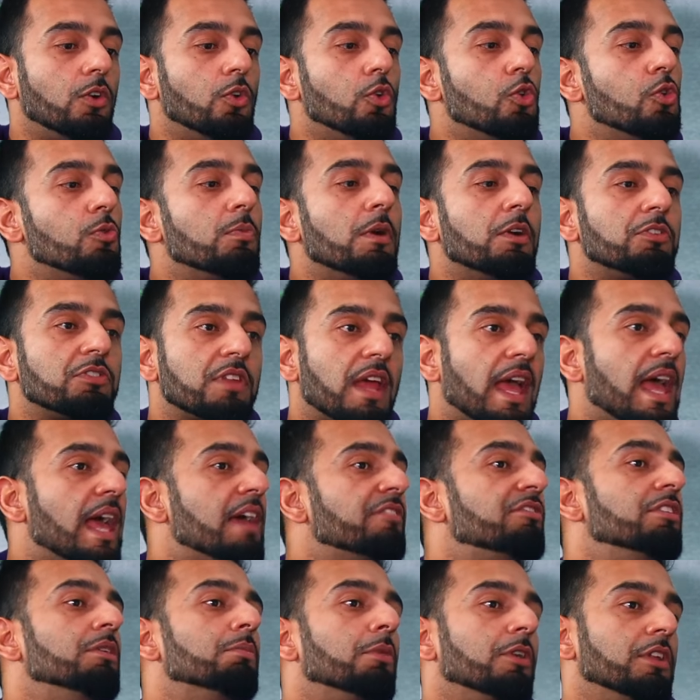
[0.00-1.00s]
almost
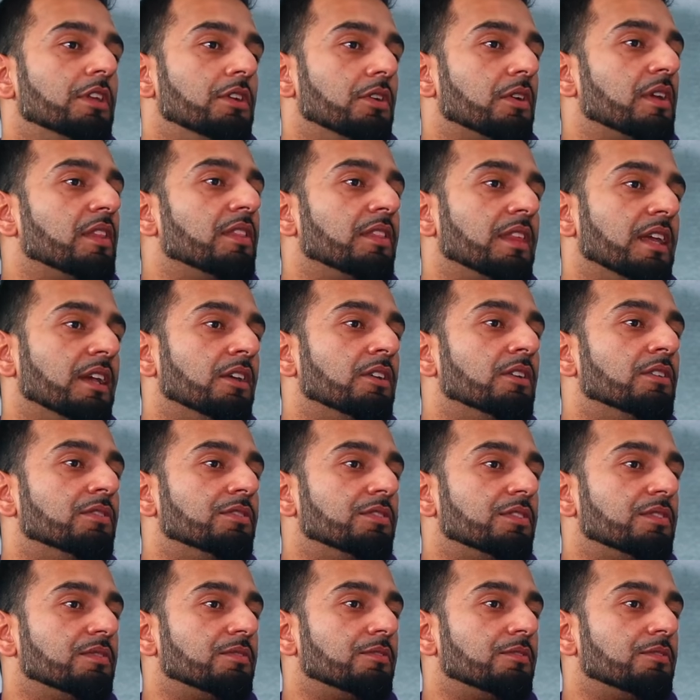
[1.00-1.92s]
everybody you can think of.